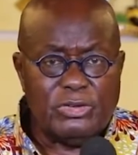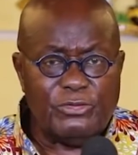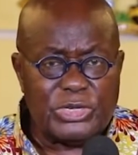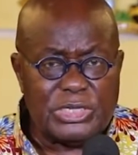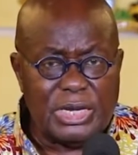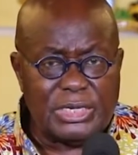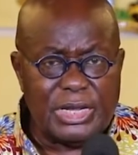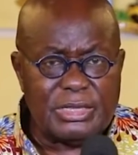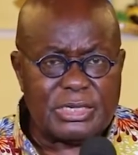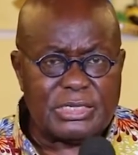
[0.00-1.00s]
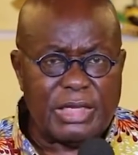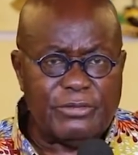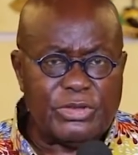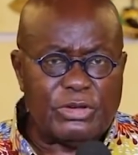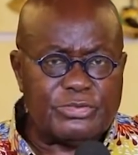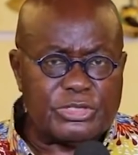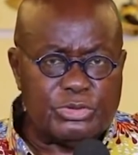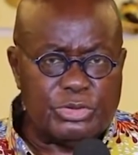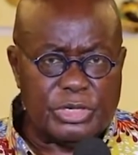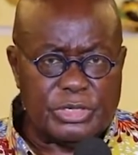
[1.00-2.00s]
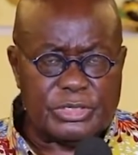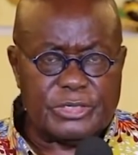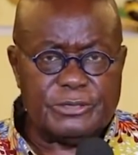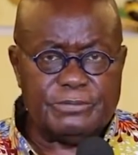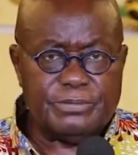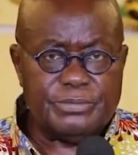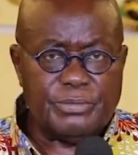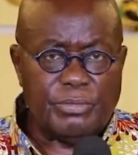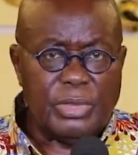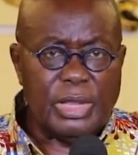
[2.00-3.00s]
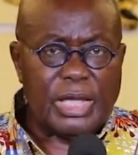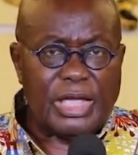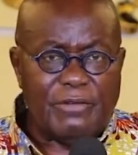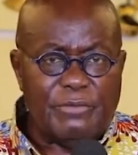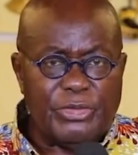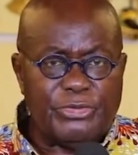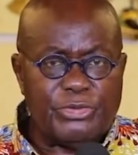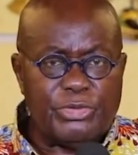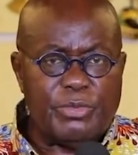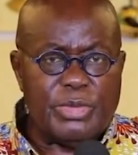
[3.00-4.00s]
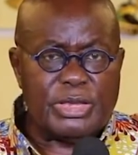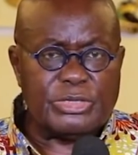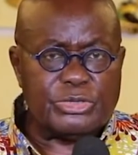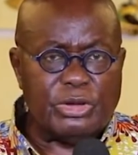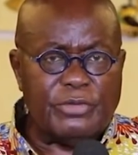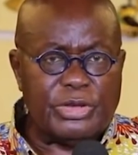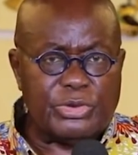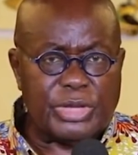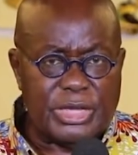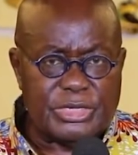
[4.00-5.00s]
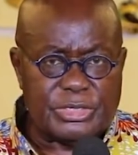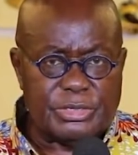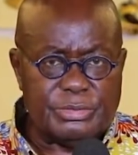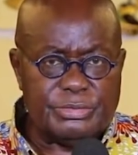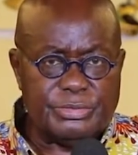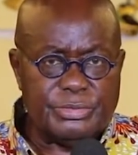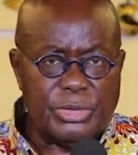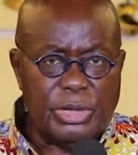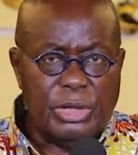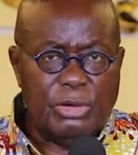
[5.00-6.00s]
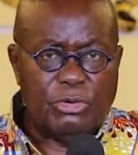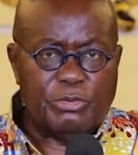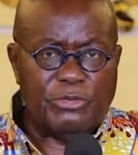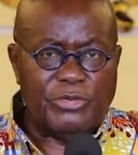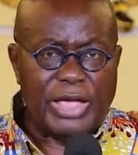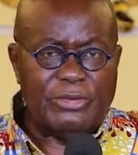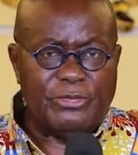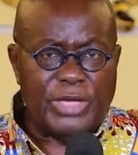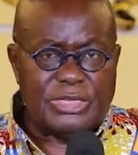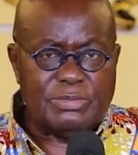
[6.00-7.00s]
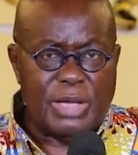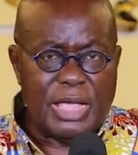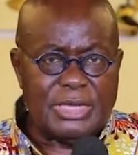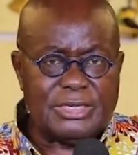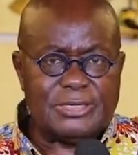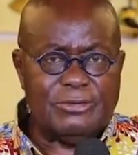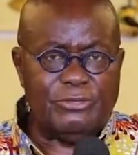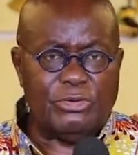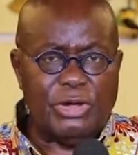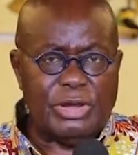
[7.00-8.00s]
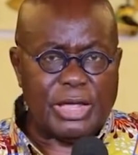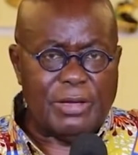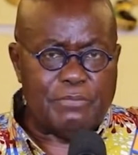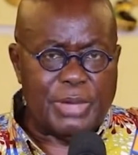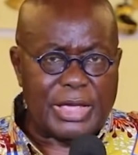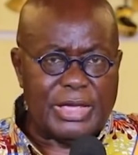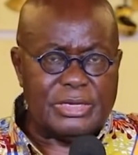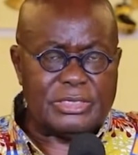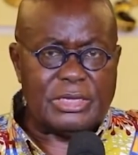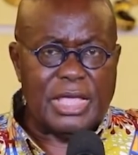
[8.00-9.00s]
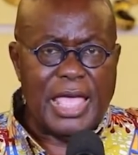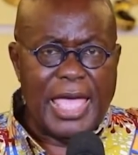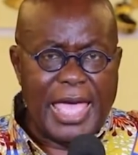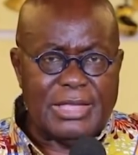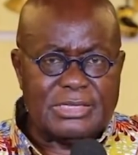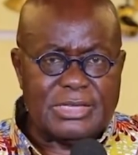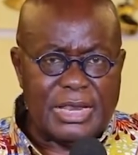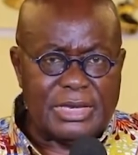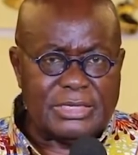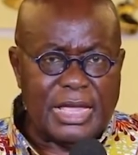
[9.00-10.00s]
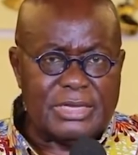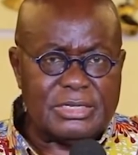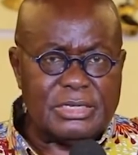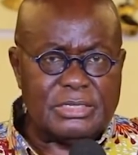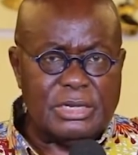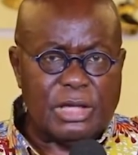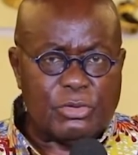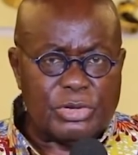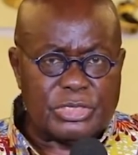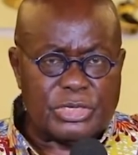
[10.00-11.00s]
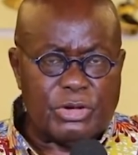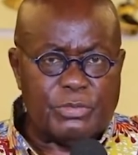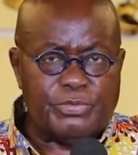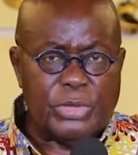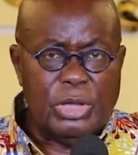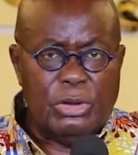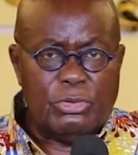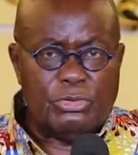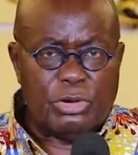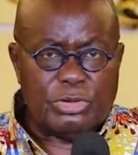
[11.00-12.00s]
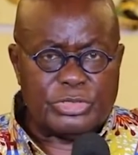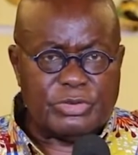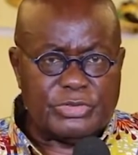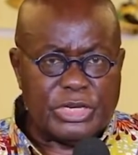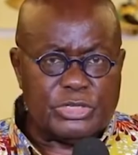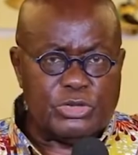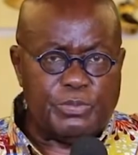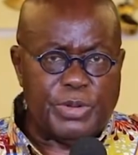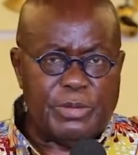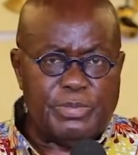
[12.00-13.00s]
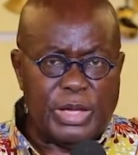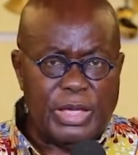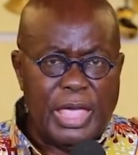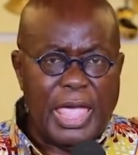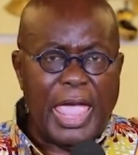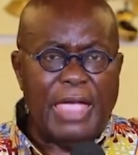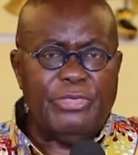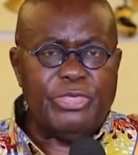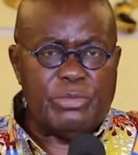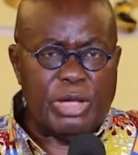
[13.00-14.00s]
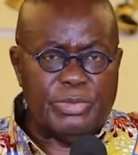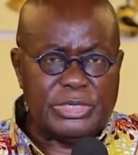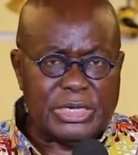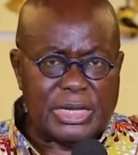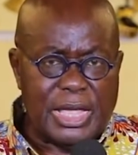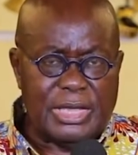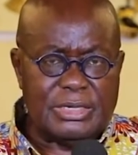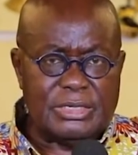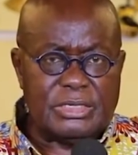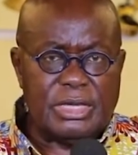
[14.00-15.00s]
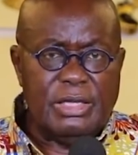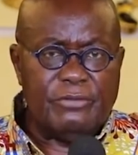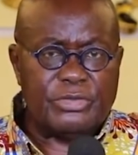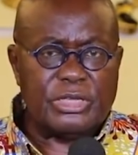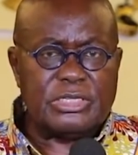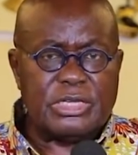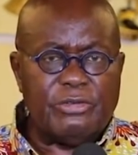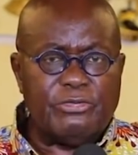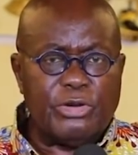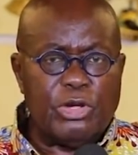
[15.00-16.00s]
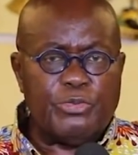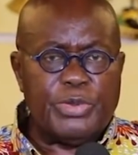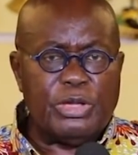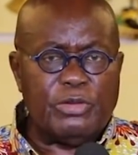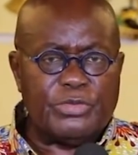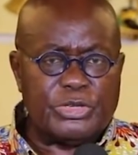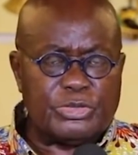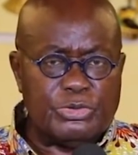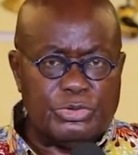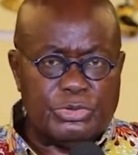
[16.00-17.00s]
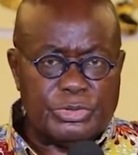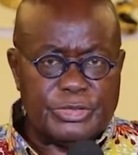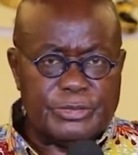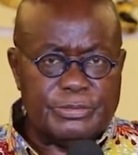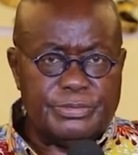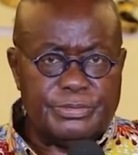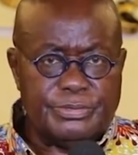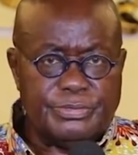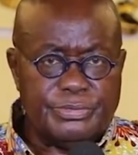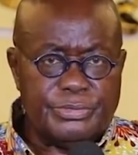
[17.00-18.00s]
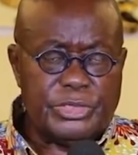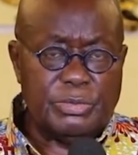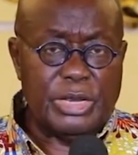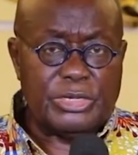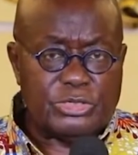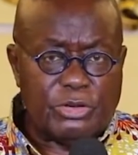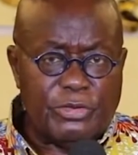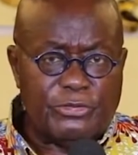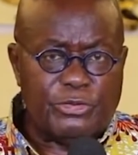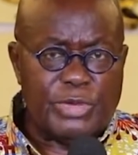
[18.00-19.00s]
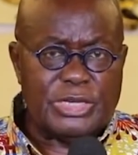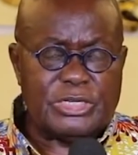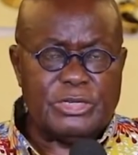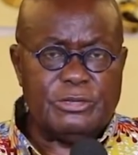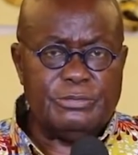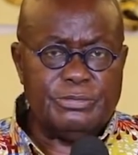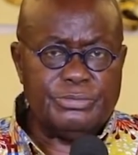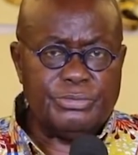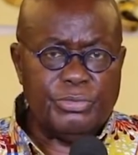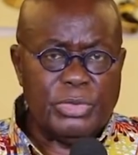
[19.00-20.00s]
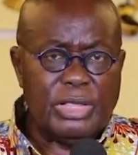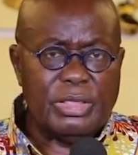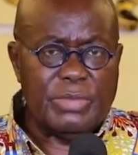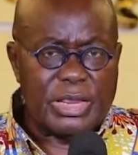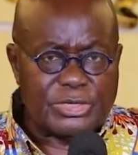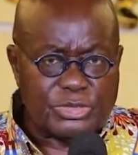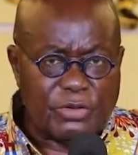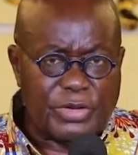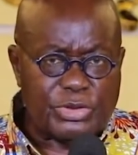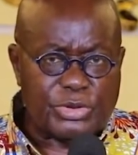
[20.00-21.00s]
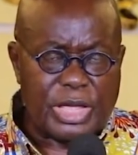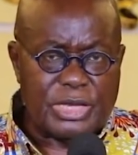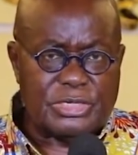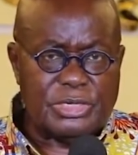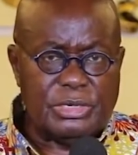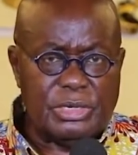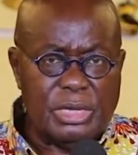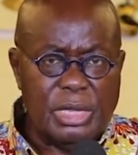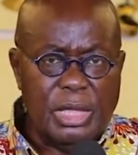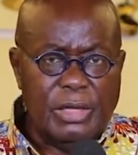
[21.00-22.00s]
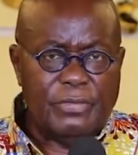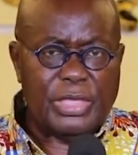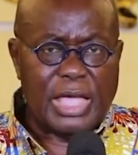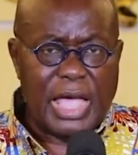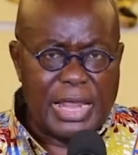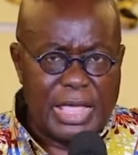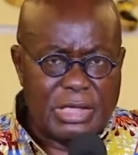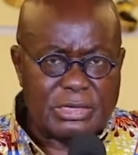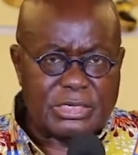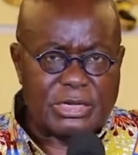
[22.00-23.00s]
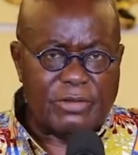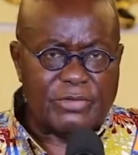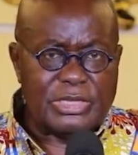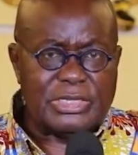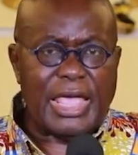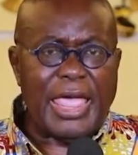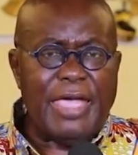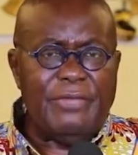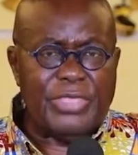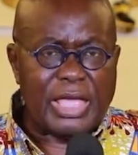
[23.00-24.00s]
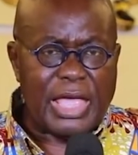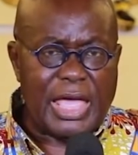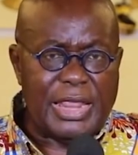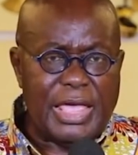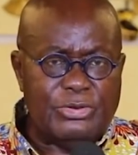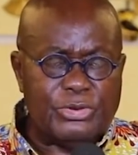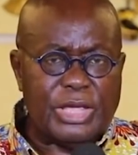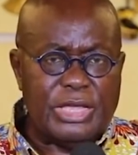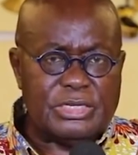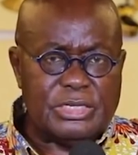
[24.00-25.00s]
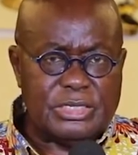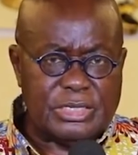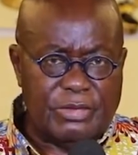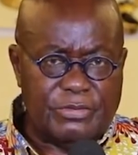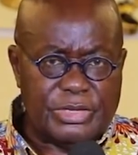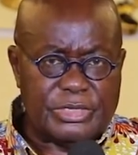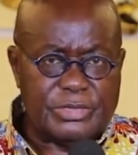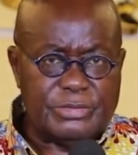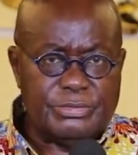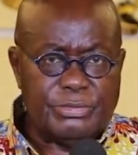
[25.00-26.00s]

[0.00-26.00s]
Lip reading: To facilitate the safety of students, government through the Ministry of Education will provide face masks, Veronica buckets, hand sanitizers, liquid soap, rolls of tissue paper, and thermometer guns for the safe reopening of the schools. The Ministry of Information, the Ministry of Education, the Ghana Health Service, and the Ghana Education Service